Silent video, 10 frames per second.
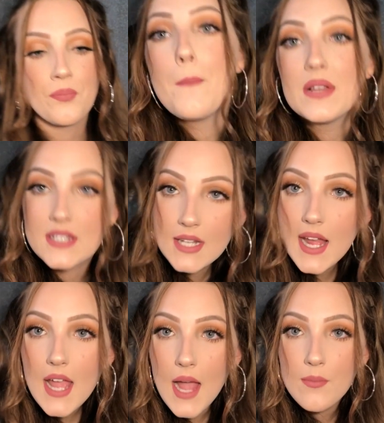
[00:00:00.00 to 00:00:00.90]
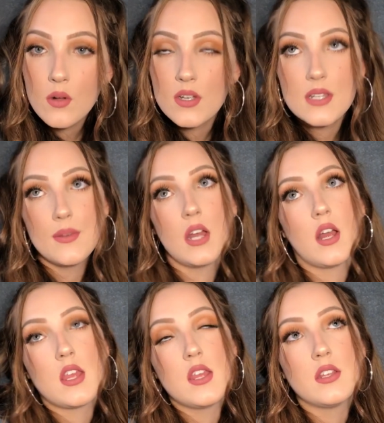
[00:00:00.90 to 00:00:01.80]
But today I'm going to be
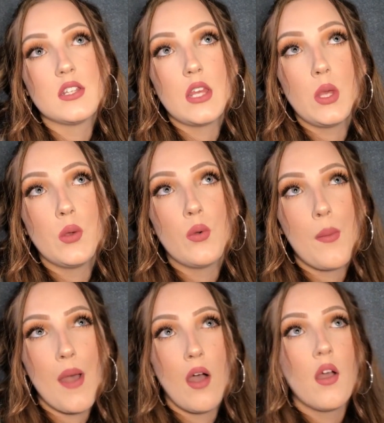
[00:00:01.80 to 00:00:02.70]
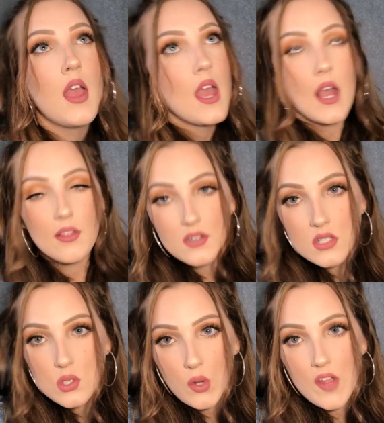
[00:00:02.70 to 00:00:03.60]
talking to you about a little
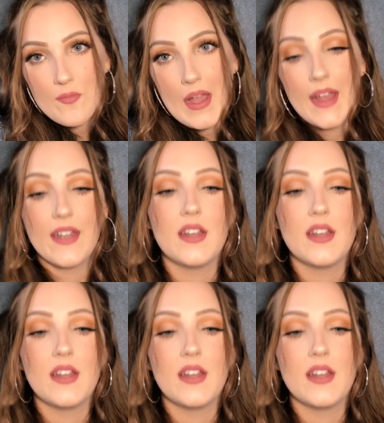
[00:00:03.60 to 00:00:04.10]
story of mine.